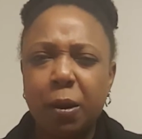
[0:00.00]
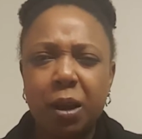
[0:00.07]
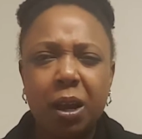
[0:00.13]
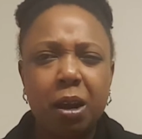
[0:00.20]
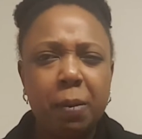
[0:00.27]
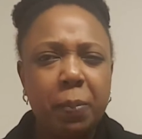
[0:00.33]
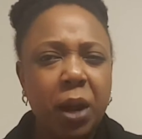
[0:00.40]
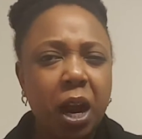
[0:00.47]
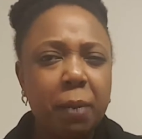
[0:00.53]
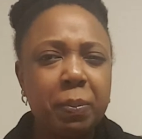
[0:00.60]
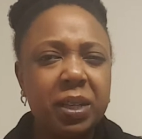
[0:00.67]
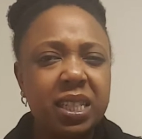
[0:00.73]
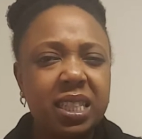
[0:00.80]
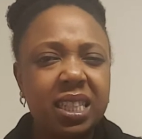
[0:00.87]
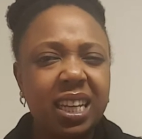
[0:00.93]
on
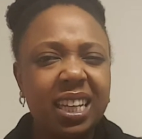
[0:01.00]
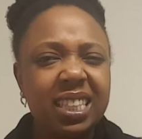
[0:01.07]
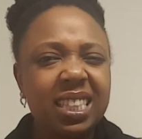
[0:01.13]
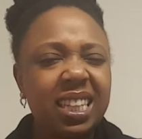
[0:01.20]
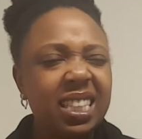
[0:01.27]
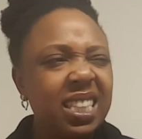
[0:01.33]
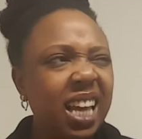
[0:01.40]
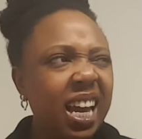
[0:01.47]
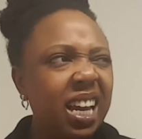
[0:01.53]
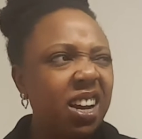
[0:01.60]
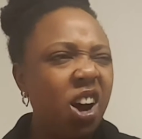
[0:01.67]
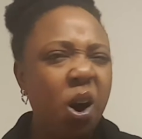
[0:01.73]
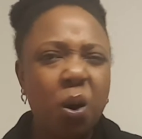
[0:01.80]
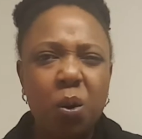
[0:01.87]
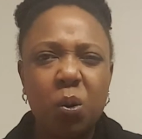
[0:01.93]
purpose? It's just like
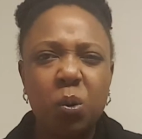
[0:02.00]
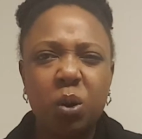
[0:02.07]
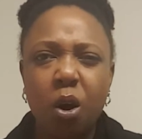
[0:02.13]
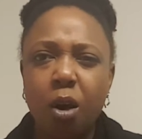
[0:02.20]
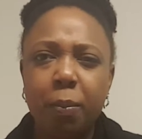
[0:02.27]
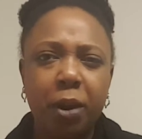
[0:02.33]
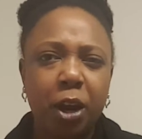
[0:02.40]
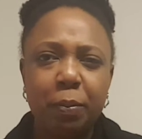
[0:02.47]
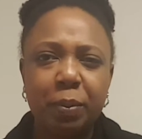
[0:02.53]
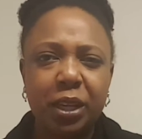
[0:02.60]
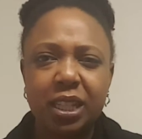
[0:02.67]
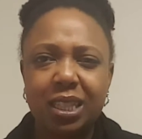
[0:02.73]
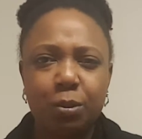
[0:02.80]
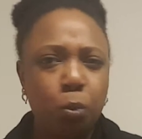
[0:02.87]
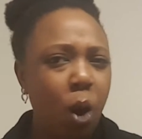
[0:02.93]
cold on
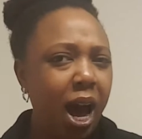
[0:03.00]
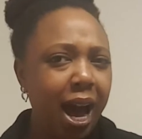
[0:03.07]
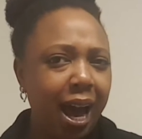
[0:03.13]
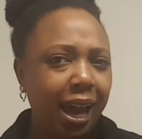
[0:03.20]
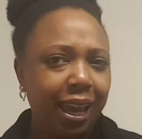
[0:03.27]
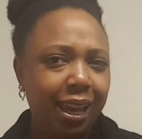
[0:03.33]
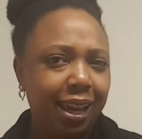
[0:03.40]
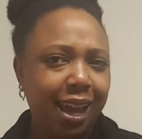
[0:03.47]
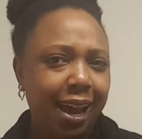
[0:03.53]
purpose. Why?